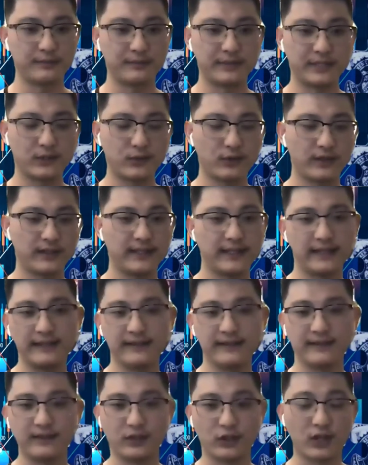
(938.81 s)
of Bitcoin,
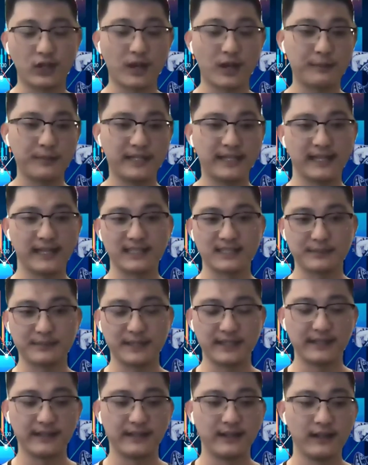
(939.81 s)
and their company has
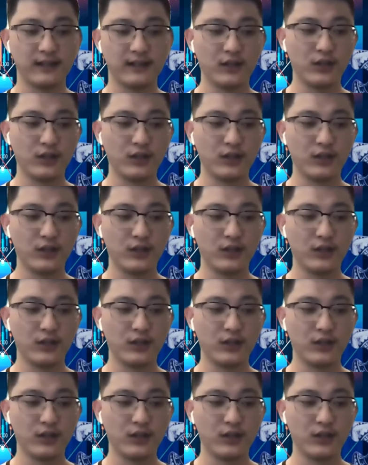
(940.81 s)
been